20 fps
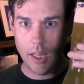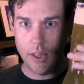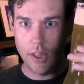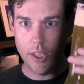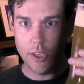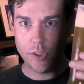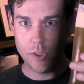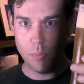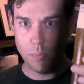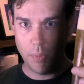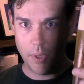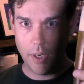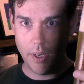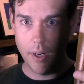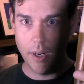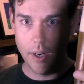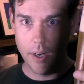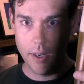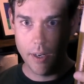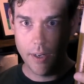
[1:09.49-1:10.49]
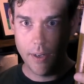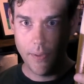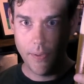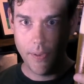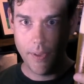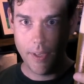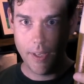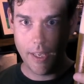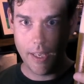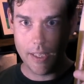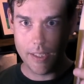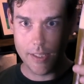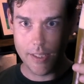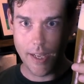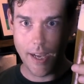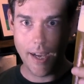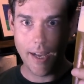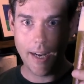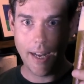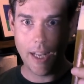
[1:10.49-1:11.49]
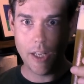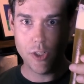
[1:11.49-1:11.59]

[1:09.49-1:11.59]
this beer is not